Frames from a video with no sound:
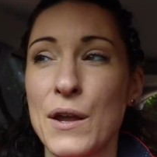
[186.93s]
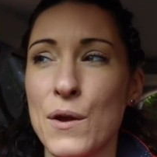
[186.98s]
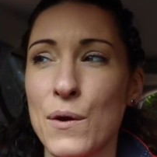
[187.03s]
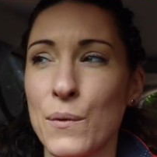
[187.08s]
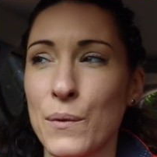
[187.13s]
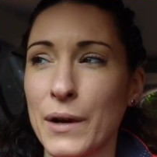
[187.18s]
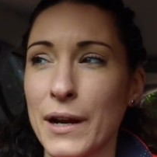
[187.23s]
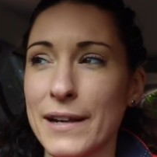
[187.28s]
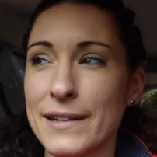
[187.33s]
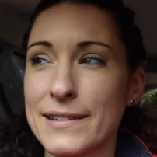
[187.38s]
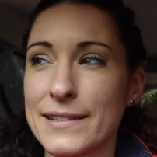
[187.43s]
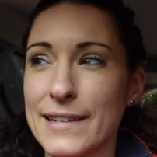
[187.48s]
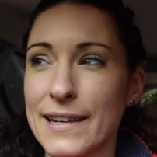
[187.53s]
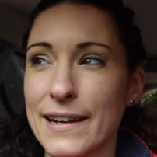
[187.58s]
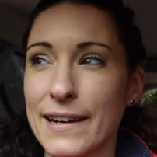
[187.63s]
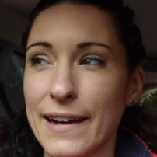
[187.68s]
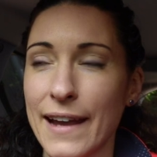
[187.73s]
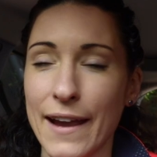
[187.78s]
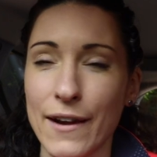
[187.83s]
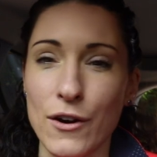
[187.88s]
when I stayed
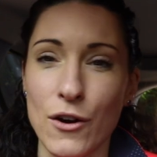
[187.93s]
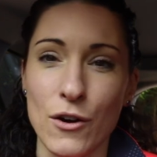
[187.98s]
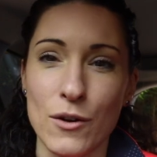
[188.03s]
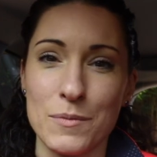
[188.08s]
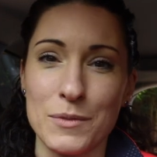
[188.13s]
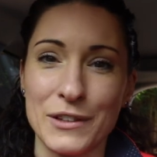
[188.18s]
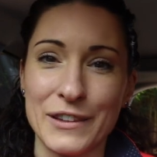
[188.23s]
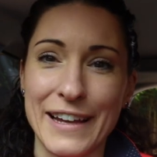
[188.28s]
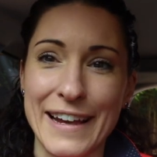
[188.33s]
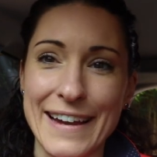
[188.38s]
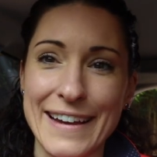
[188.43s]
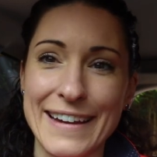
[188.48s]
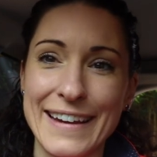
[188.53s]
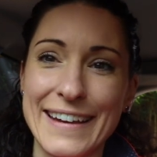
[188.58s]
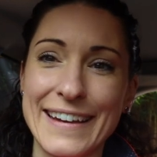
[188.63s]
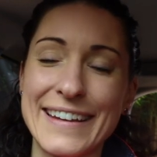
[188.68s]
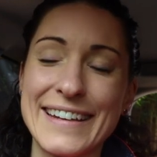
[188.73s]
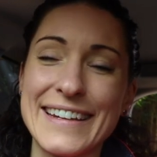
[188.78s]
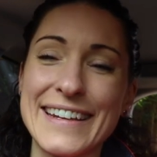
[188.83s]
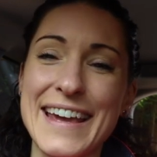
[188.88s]
at Egg Harbor Lake
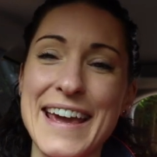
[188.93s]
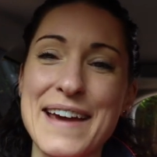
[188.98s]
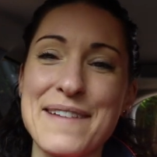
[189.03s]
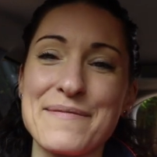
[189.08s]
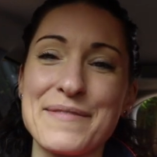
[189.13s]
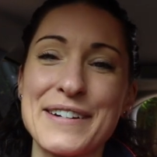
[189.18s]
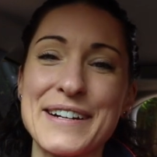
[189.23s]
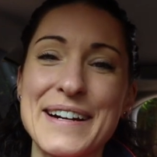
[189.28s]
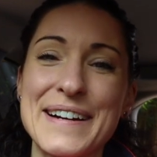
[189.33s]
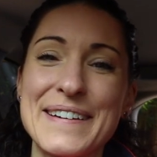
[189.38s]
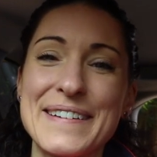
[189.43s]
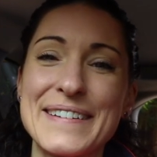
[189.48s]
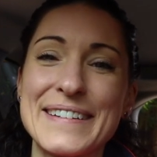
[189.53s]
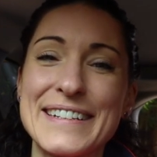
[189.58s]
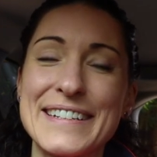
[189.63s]
Campground